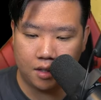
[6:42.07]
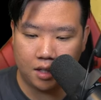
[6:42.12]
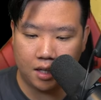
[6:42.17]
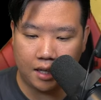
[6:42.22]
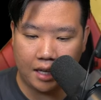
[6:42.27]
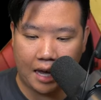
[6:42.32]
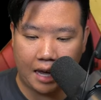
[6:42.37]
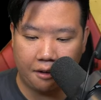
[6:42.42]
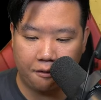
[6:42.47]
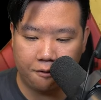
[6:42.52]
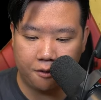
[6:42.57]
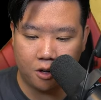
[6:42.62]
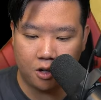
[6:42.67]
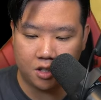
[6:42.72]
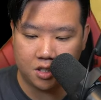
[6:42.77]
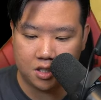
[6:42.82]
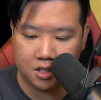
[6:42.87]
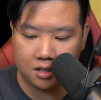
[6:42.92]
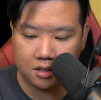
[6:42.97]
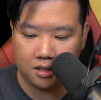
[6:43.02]
guy
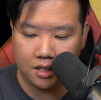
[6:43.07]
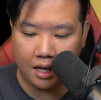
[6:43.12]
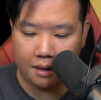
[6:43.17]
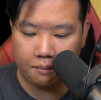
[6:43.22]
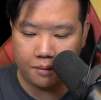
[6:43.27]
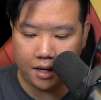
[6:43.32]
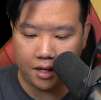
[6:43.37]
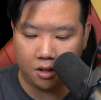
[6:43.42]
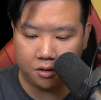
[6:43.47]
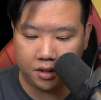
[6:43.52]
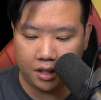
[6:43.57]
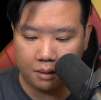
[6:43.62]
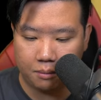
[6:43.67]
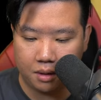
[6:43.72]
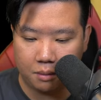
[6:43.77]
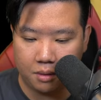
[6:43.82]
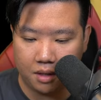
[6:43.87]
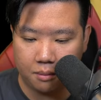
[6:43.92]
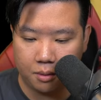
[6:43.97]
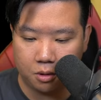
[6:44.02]
first. Yep, I don't think I'm
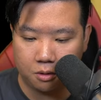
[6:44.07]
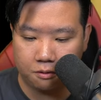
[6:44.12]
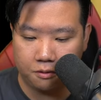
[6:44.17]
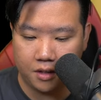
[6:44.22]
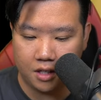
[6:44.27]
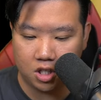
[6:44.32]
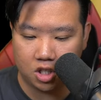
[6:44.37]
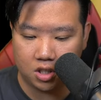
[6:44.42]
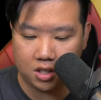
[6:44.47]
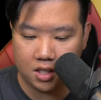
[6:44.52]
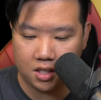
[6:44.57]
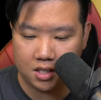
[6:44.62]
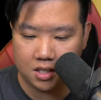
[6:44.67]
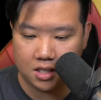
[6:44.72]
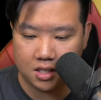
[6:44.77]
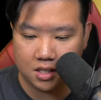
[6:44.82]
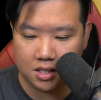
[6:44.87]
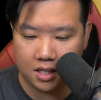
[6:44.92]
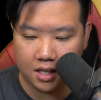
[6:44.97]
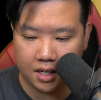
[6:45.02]
going to be able to finish this
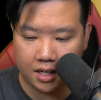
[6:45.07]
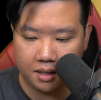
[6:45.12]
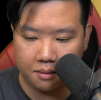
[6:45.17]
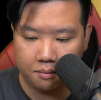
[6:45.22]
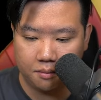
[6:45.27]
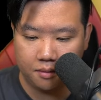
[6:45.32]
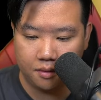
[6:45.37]
time.